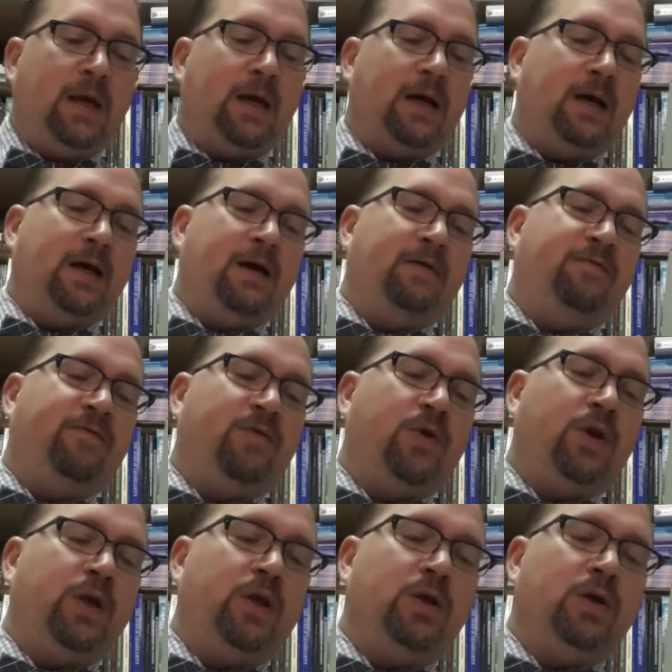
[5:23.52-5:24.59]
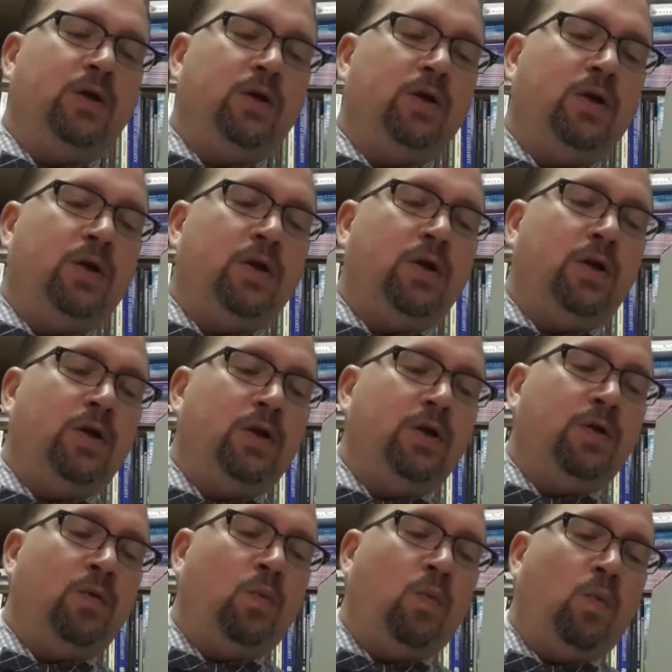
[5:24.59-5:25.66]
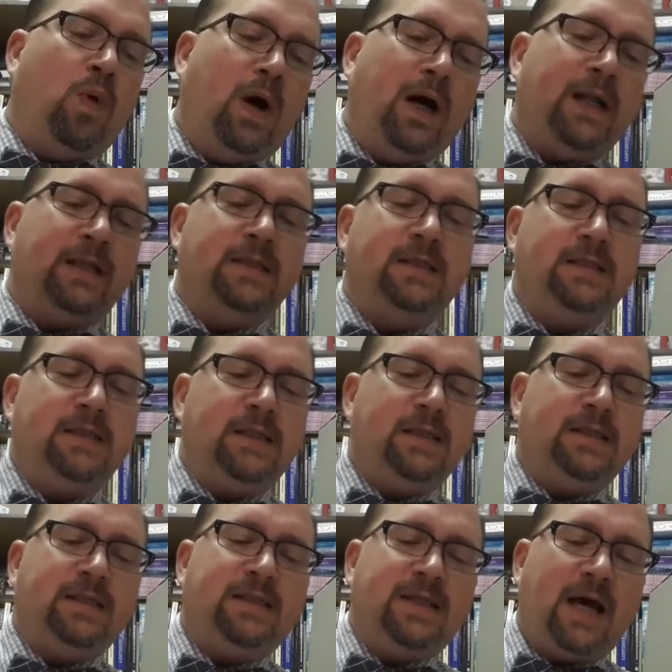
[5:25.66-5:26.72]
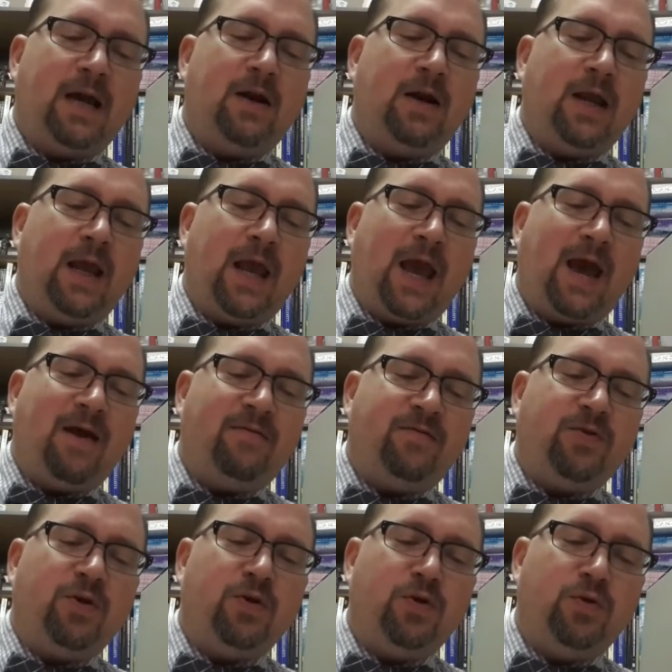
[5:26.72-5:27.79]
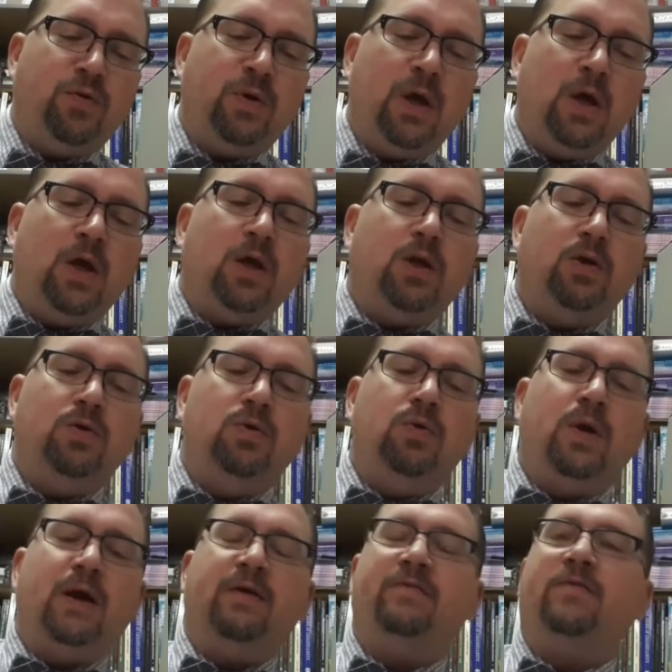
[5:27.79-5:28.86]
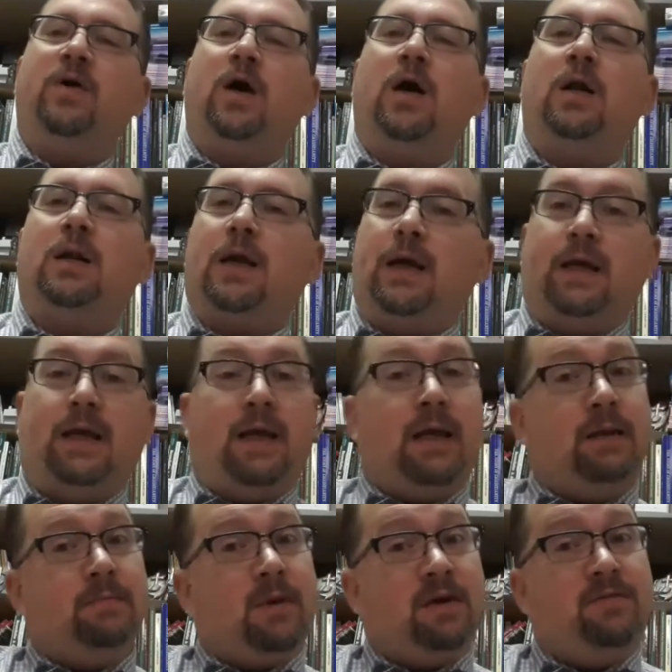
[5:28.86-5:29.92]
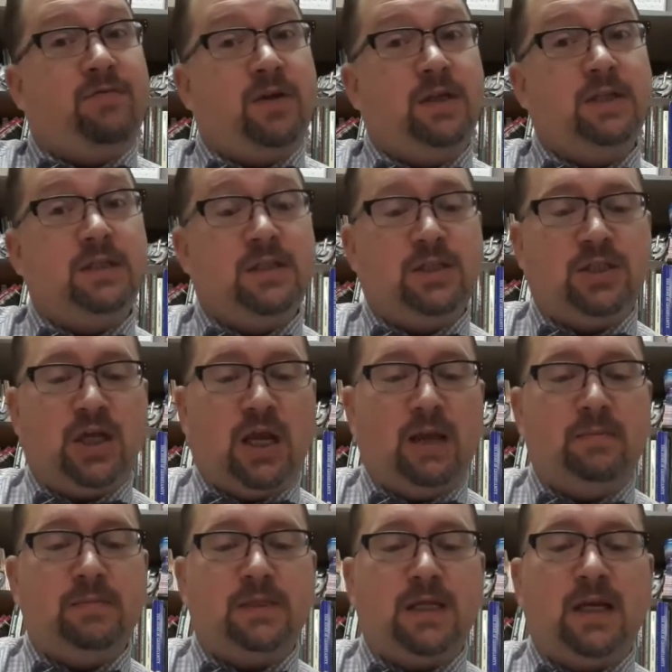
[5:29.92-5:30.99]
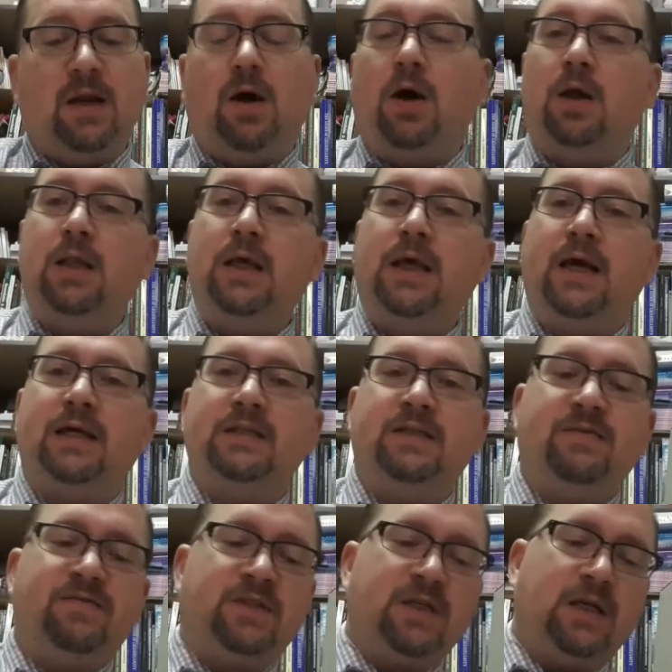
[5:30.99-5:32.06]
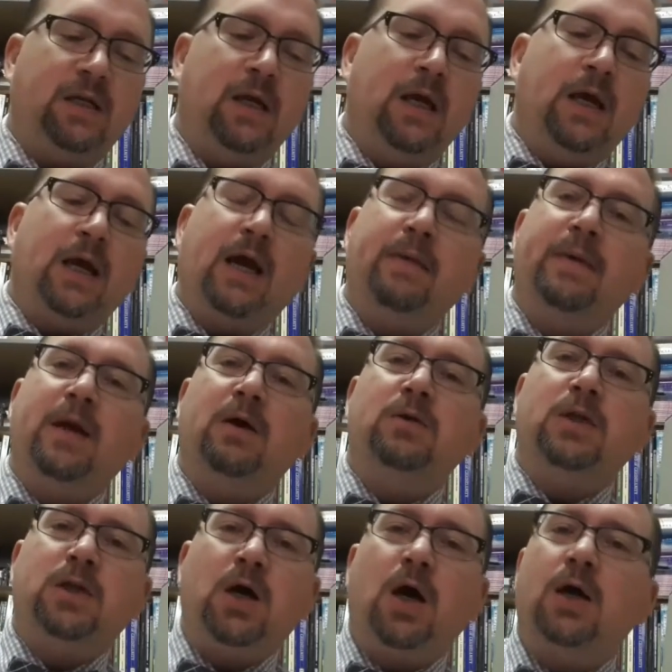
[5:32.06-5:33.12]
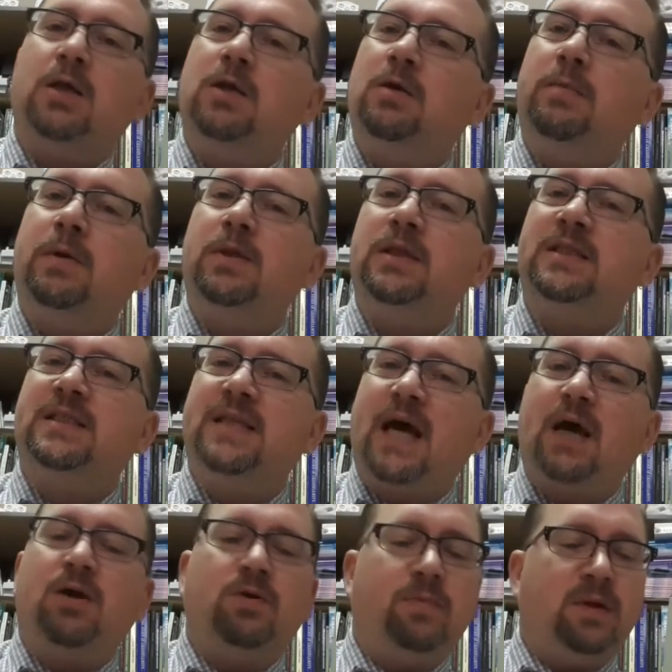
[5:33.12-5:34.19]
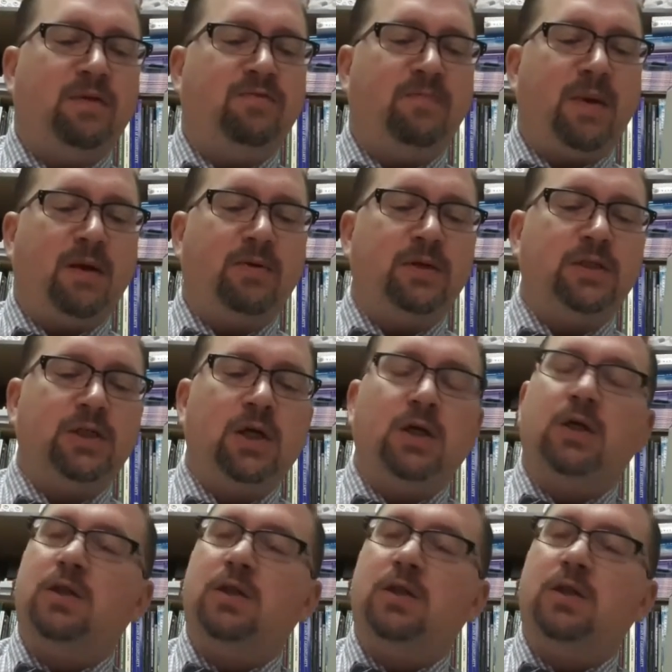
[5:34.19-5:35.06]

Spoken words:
For your ones in Saturday afternoon, you have got, again, my friends James and Holly Gustafson coming out to talk to you about the sacrament of marriage.